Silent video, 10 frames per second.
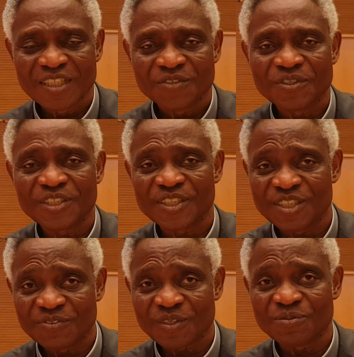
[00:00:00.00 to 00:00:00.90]
which is
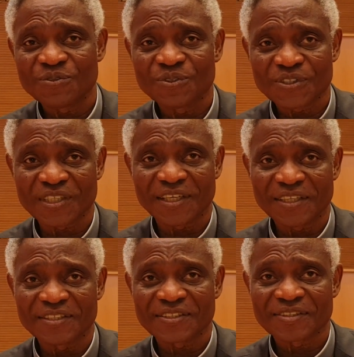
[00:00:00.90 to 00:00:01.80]
developed through
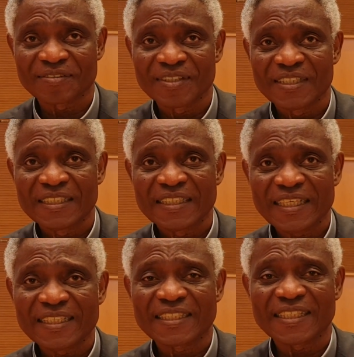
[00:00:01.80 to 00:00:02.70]
science.
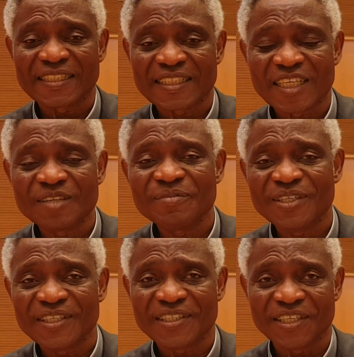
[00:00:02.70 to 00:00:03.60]
It's
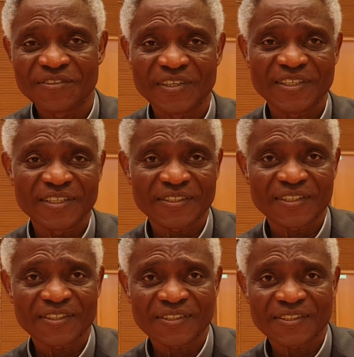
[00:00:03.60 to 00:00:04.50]
eliminated great
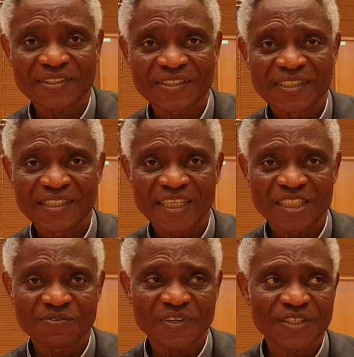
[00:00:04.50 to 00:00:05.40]
distances,
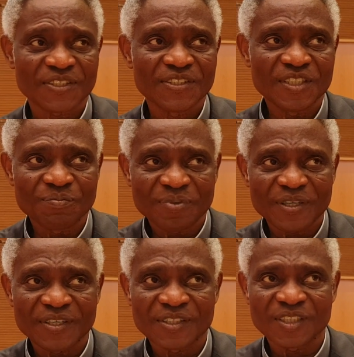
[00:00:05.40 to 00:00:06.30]
it's fashion
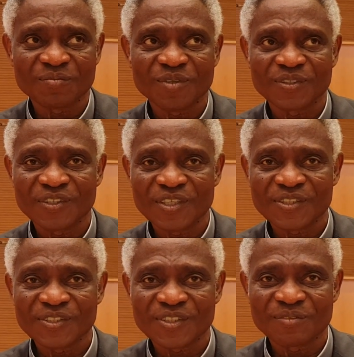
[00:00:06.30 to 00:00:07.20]
dependence among
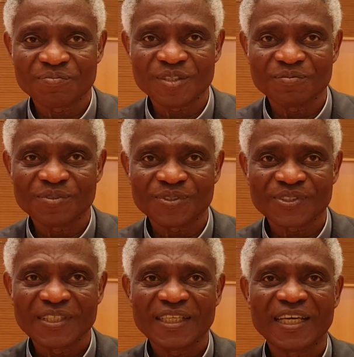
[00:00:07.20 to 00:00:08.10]
nations and
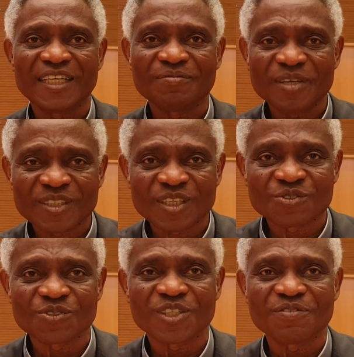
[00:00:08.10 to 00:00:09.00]
peoples, and it makes us
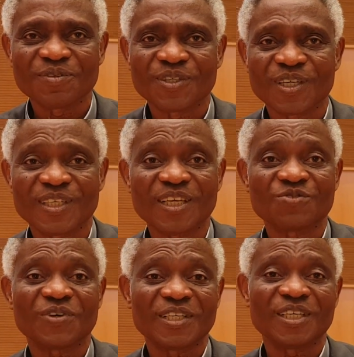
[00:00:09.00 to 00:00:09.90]
to live bigger.
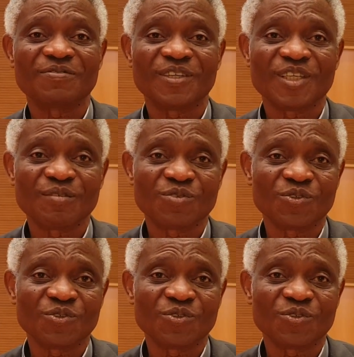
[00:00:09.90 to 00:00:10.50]
That's why I gave the name to